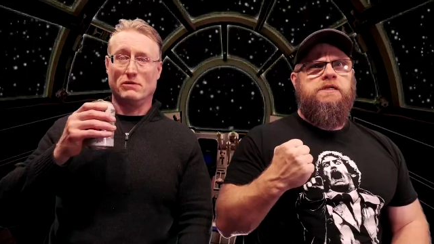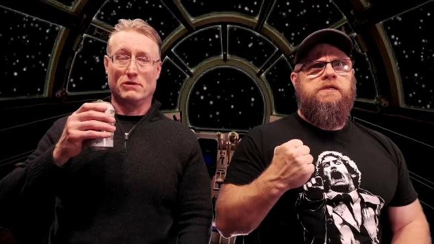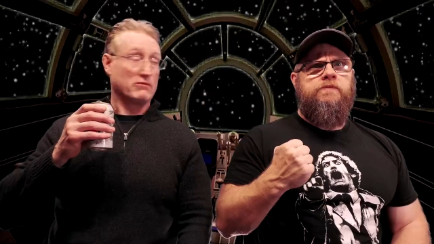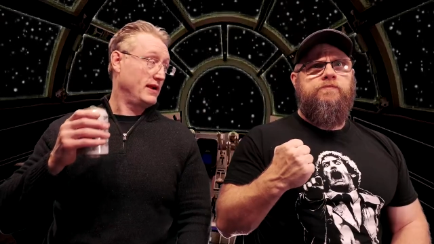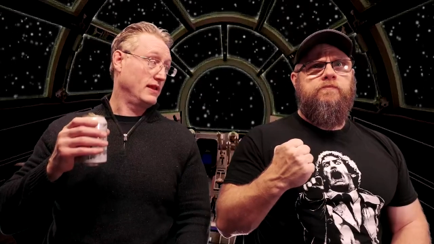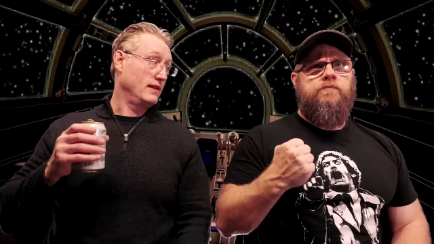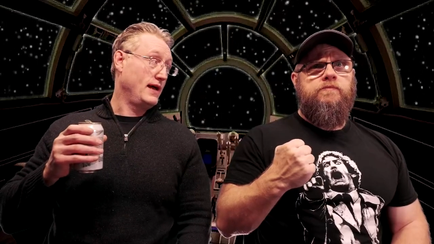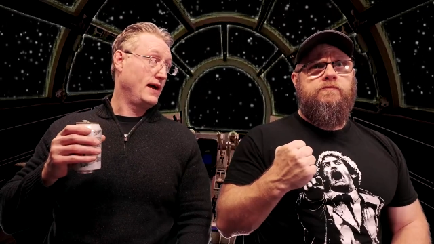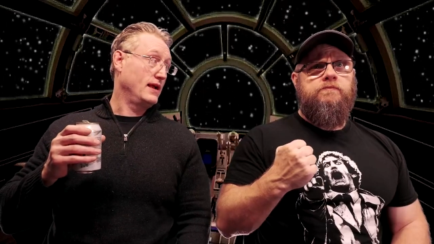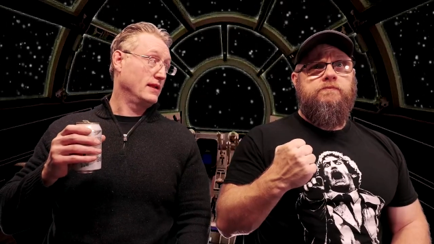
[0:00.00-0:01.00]
Speaker 1: regret a
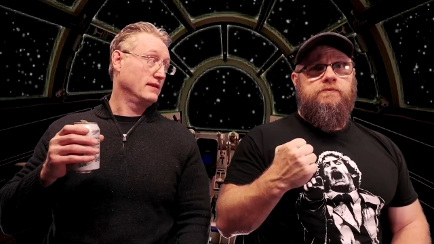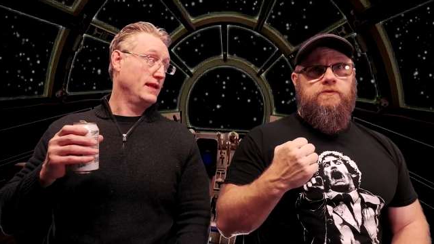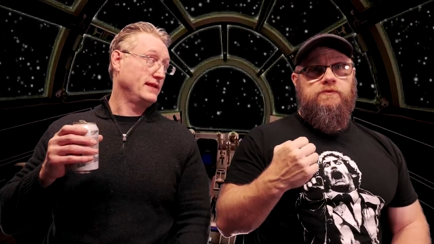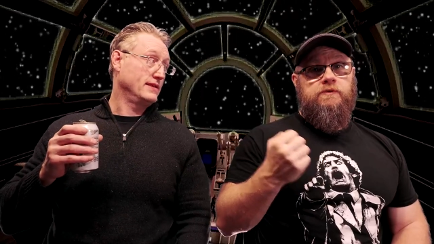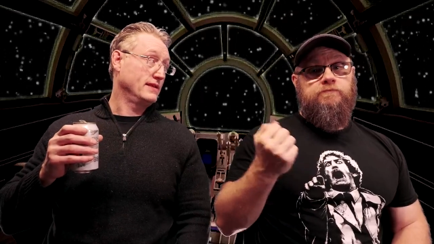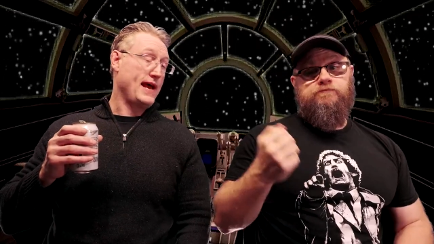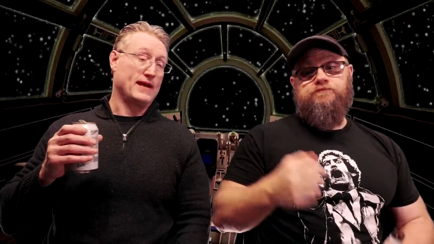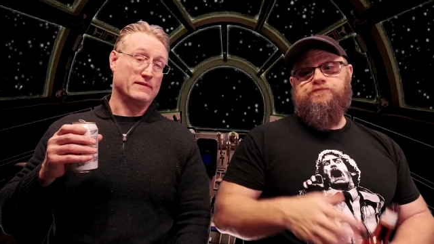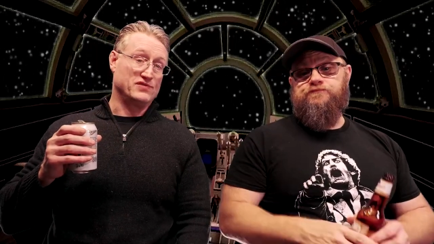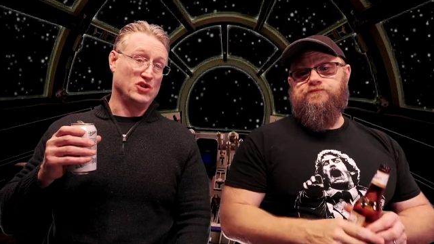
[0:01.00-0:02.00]
lot, like the
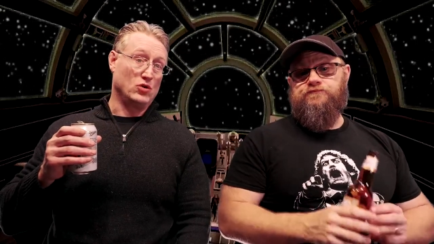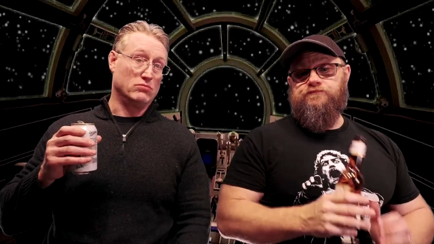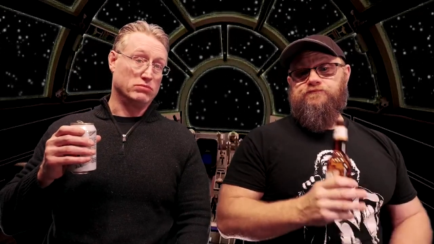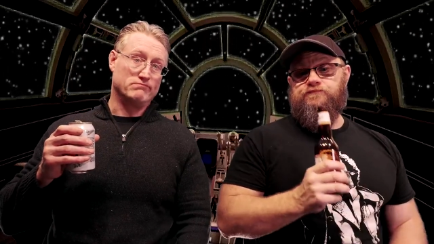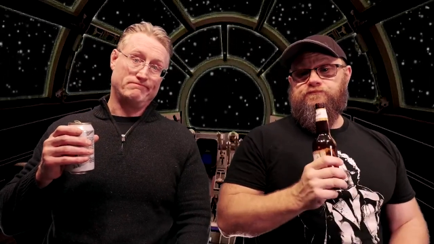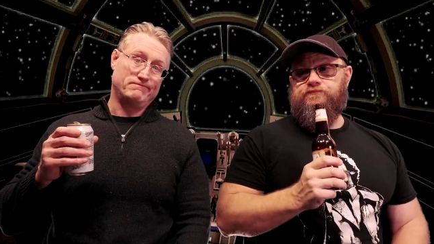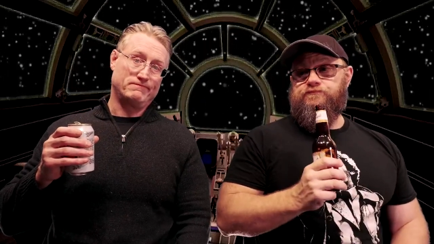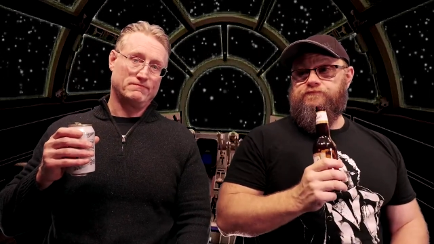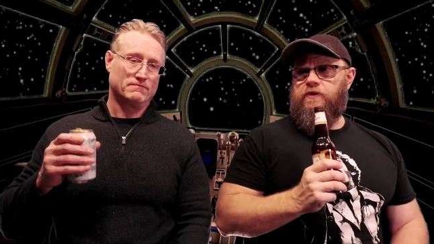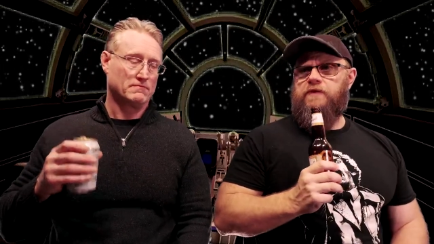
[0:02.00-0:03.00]
lack of soap.
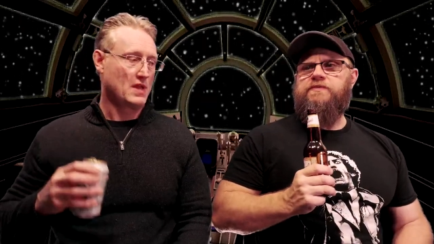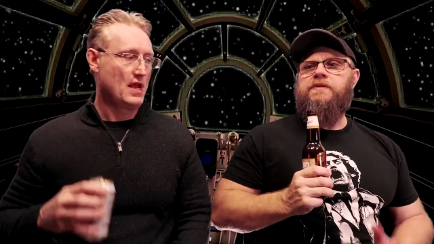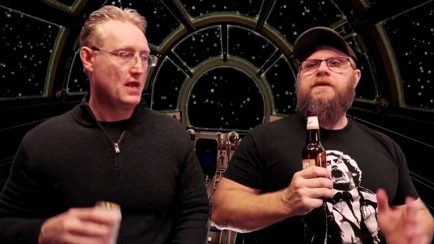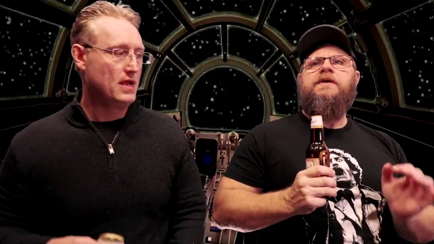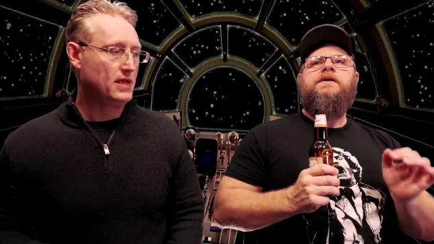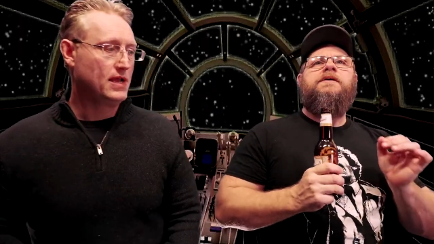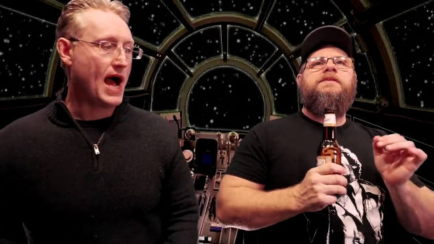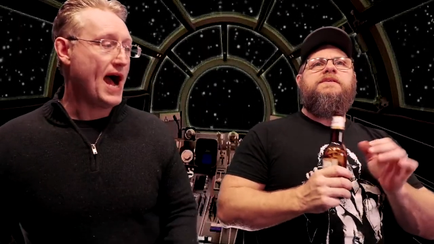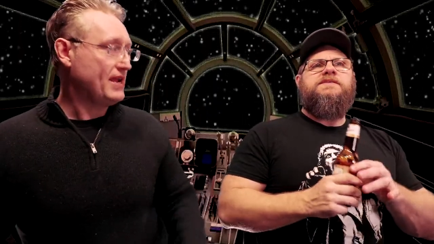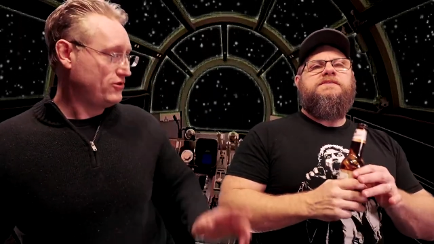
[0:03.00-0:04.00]

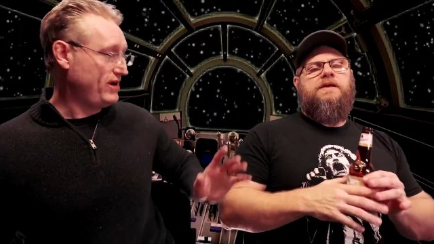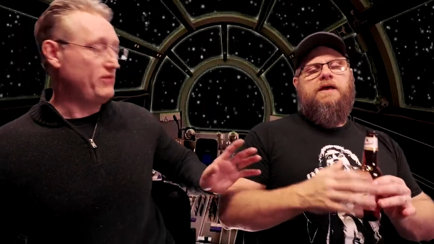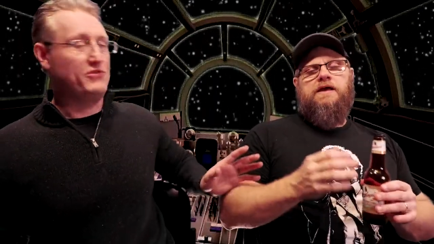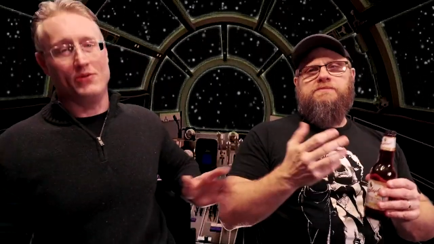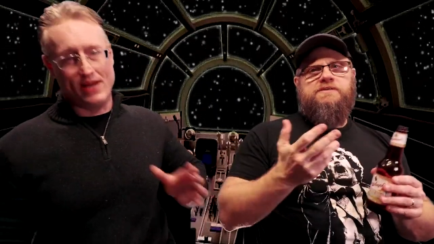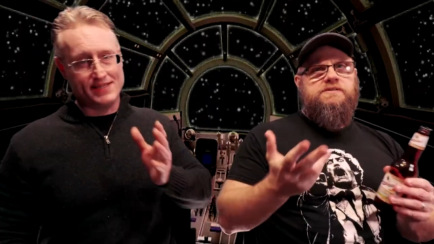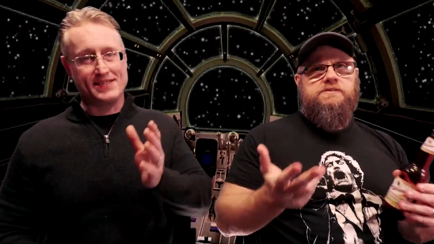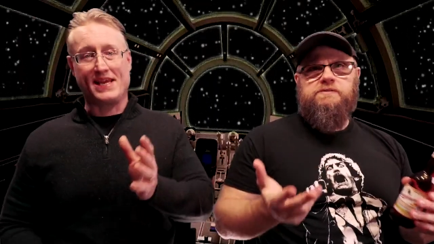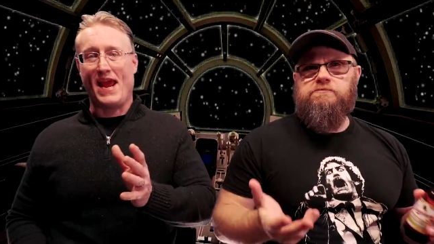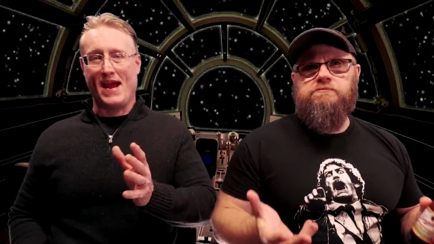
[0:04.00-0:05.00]
I agree with you.
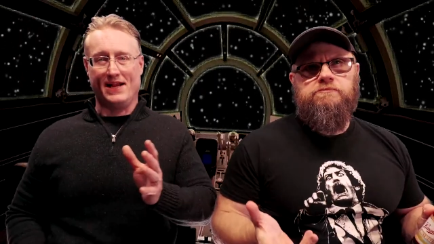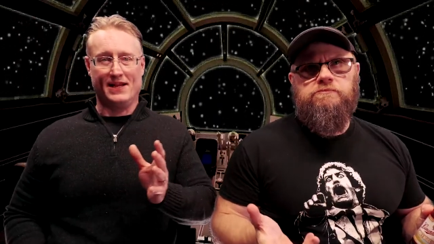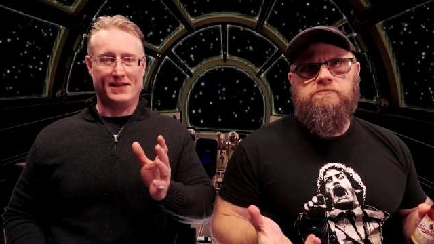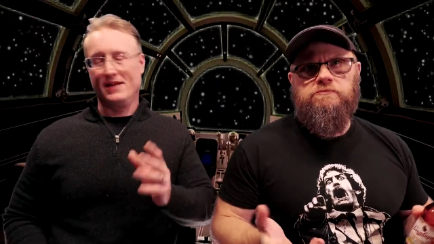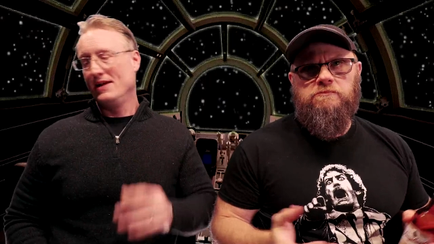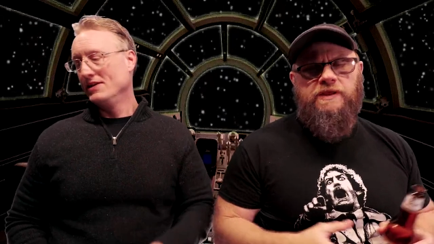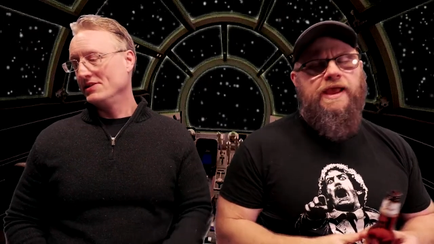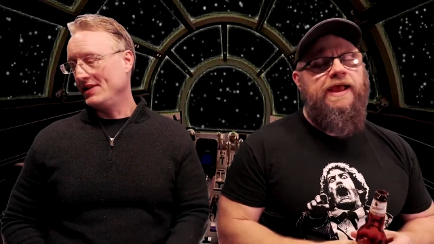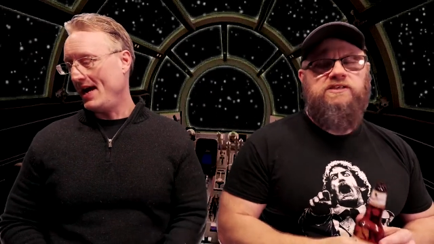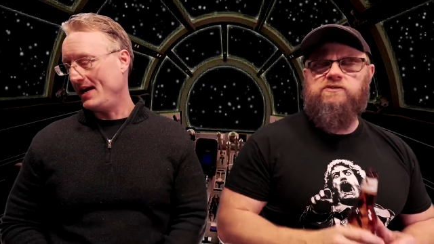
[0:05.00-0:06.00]
It's canon.
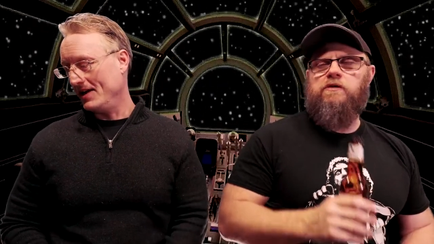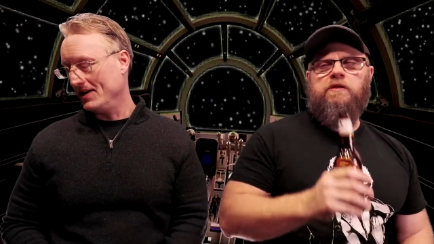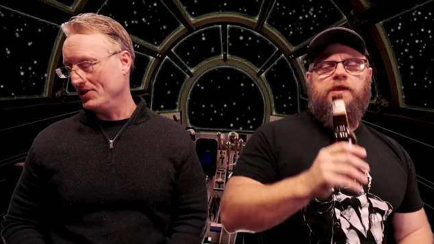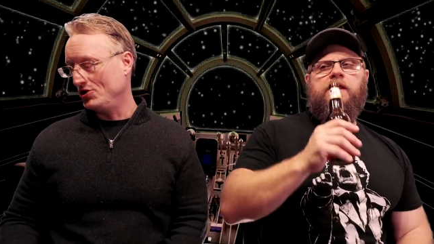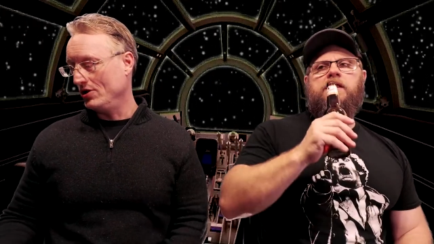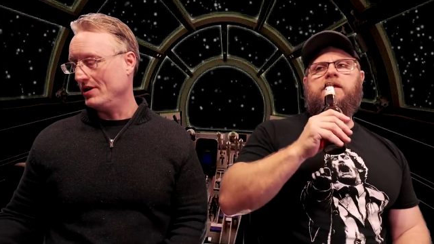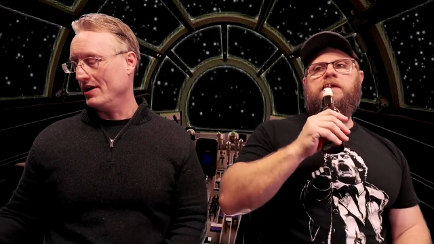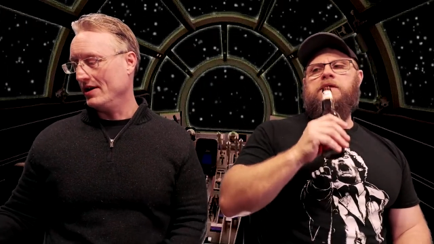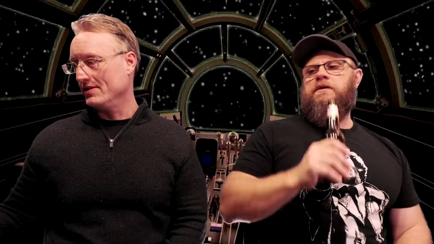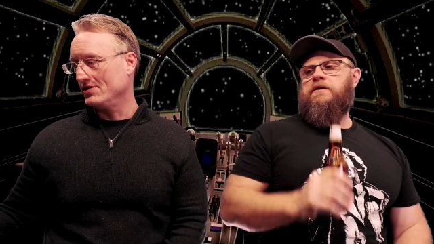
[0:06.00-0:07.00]
Yeah, Snake. Totally. Uh, should
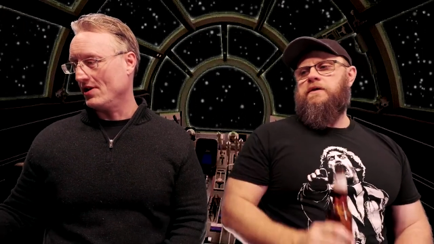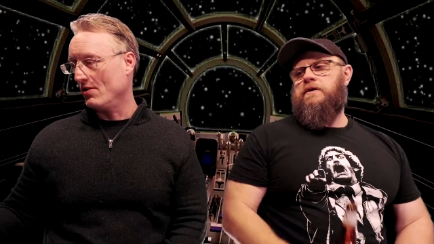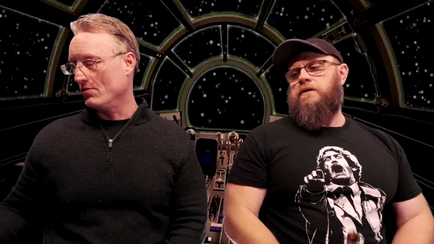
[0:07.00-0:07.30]
uh, the Star